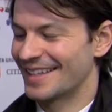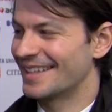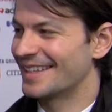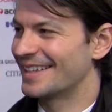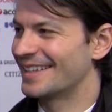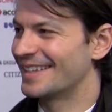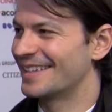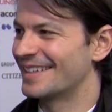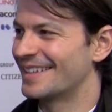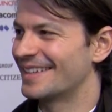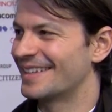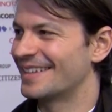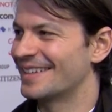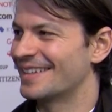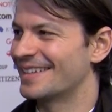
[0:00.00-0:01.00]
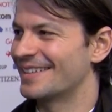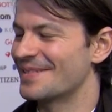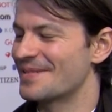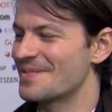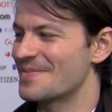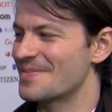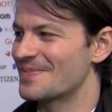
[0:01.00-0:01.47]

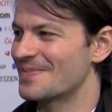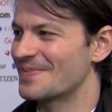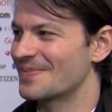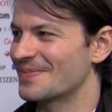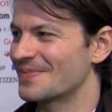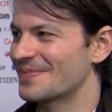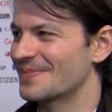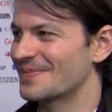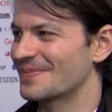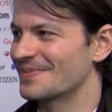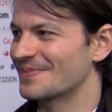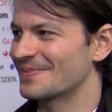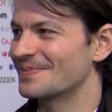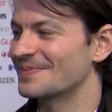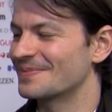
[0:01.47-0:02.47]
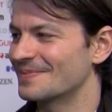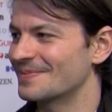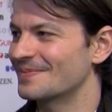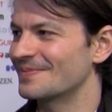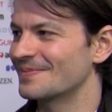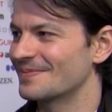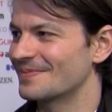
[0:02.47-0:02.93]

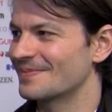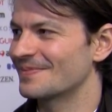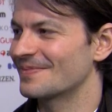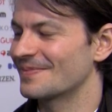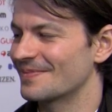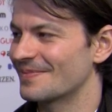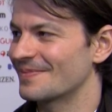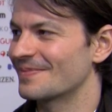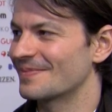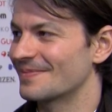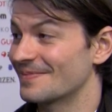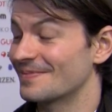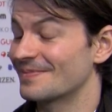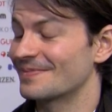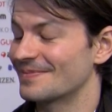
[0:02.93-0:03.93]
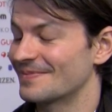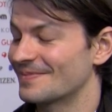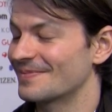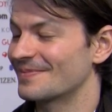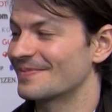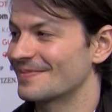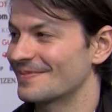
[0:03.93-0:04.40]

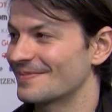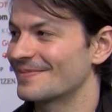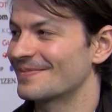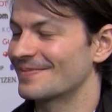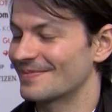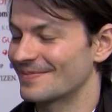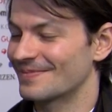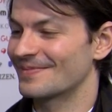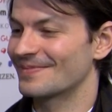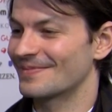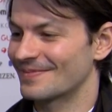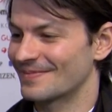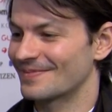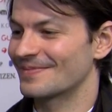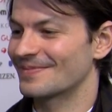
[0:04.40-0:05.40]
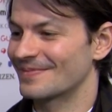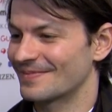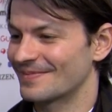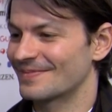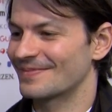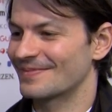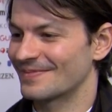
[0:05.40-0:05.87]

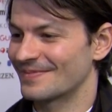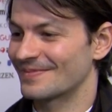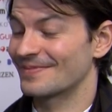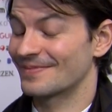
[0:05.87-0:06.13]
The person shown says nothing.